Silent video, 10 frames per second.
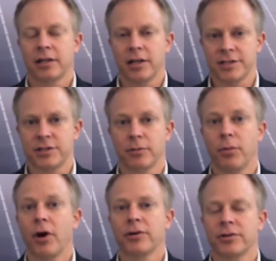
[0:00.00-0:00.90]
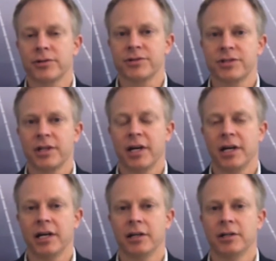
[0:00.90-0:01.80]
cluster partners
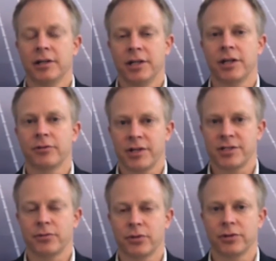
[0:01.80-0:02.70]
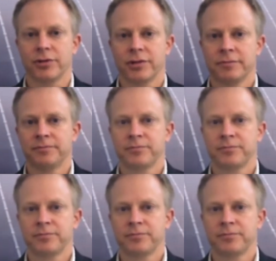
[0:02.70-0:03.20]
in the rest of the world.